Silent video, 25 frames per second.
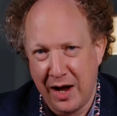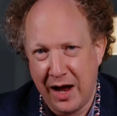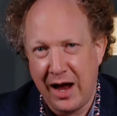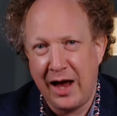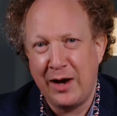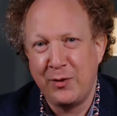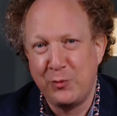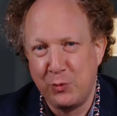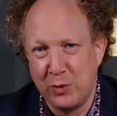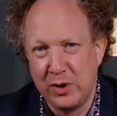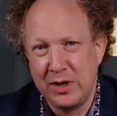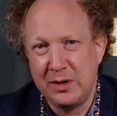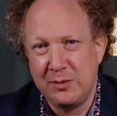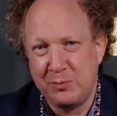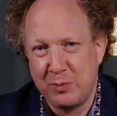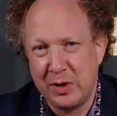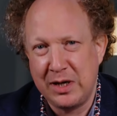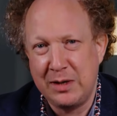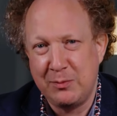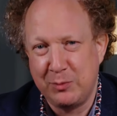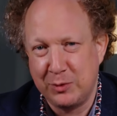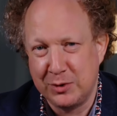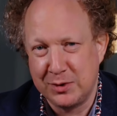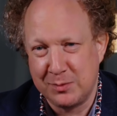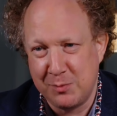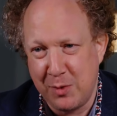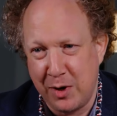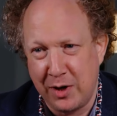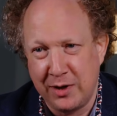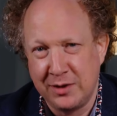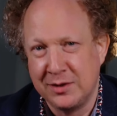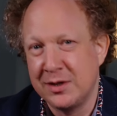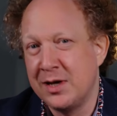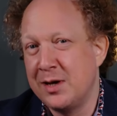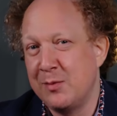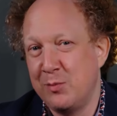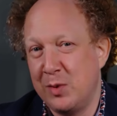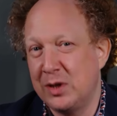and read people's
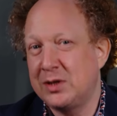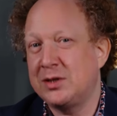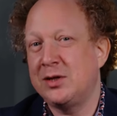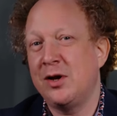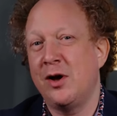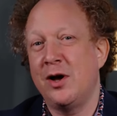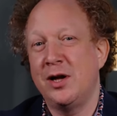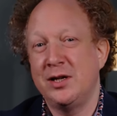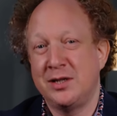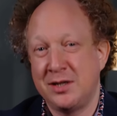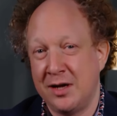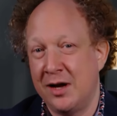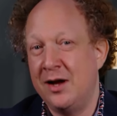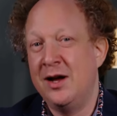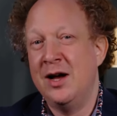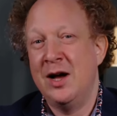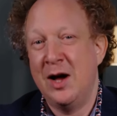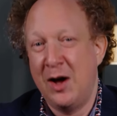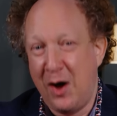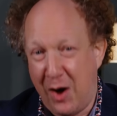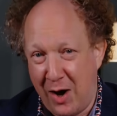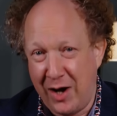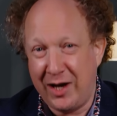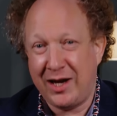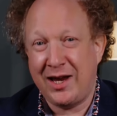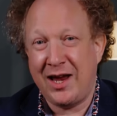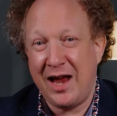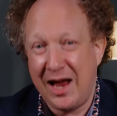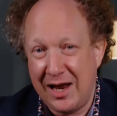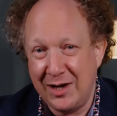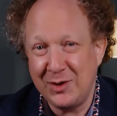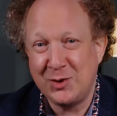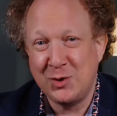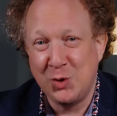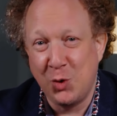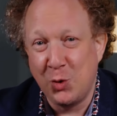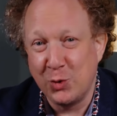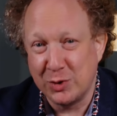minds? Besides, I
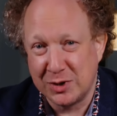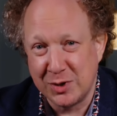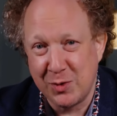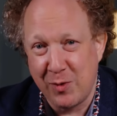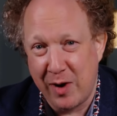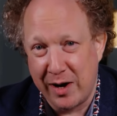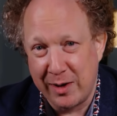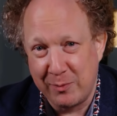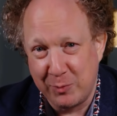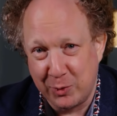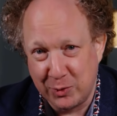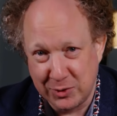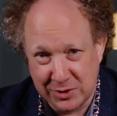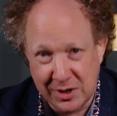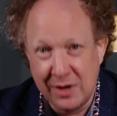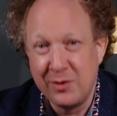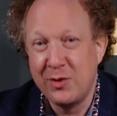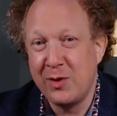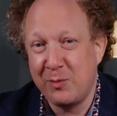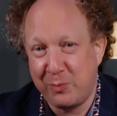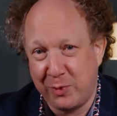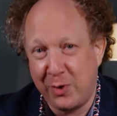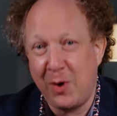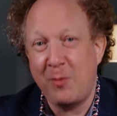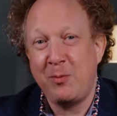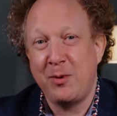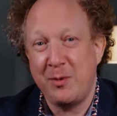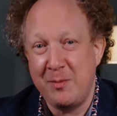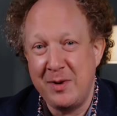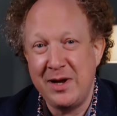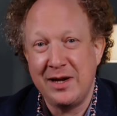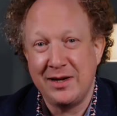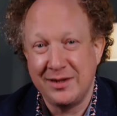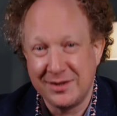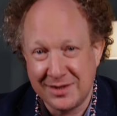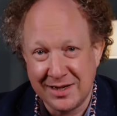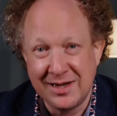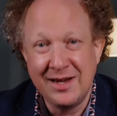can talk to animals. The problem
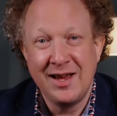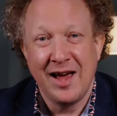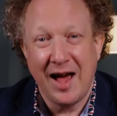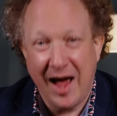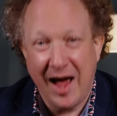is,